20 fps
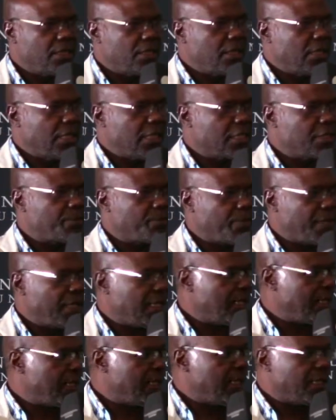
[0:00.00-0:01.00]

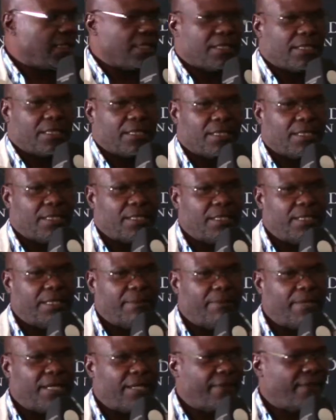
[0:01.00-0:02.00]
expel the
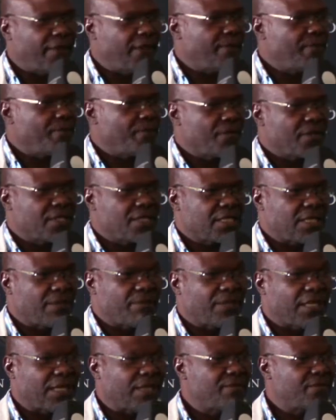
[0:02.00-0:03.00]
mother,
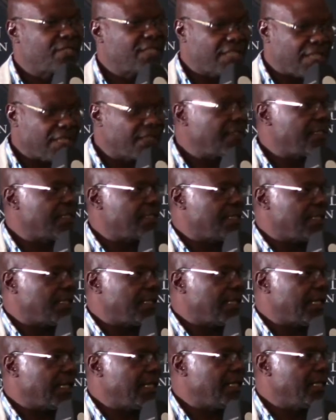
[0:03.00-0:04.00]
sometimes take the
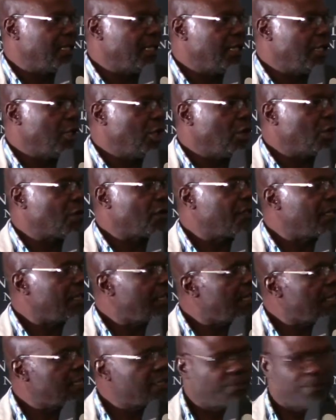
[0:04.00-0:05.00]
children, or
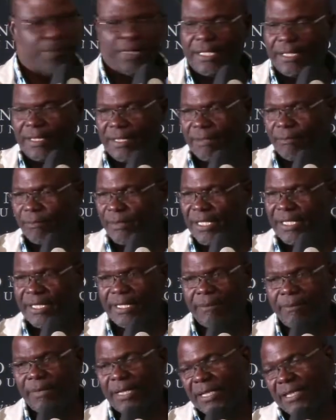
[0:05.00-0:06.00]
they expel
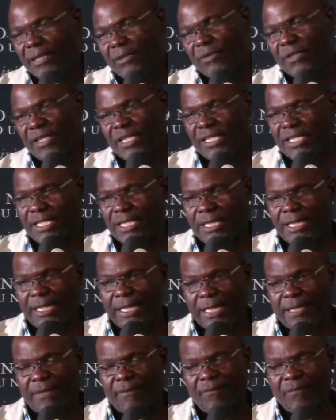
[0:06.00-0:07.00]
the mother with the
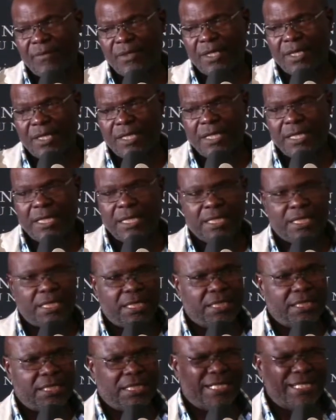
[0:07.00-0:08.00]
children.
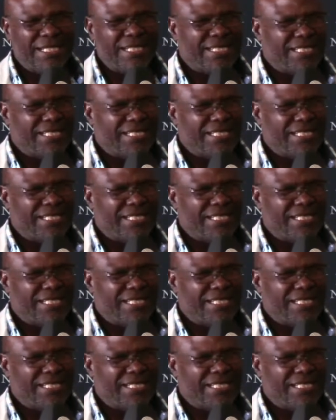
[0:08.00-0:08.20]
They didn't